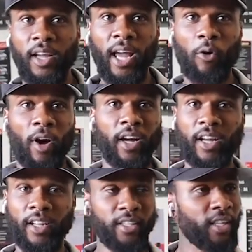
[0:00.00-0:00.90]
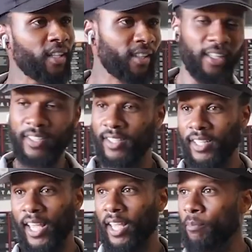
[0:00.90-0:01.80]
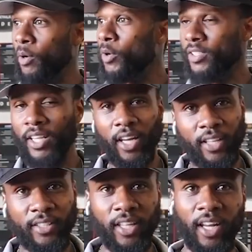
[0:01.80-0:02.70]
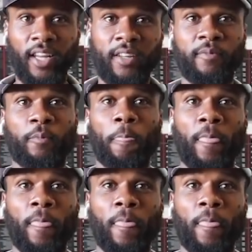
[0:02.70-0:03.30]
how I could have did this and that, but what's done is done.